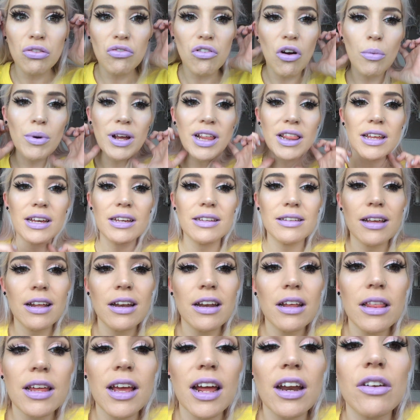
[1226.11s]
throwing these
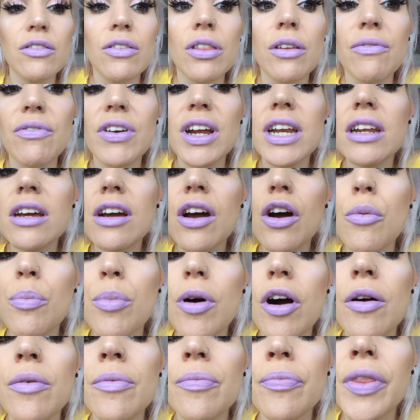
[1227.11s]
in at the end of the video,
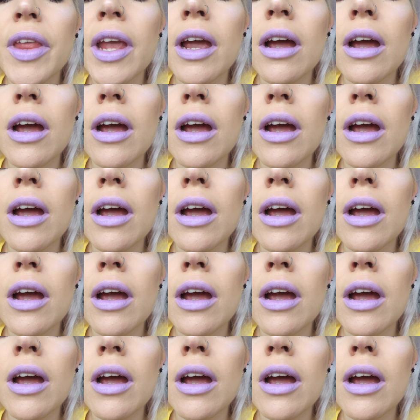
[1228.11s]
but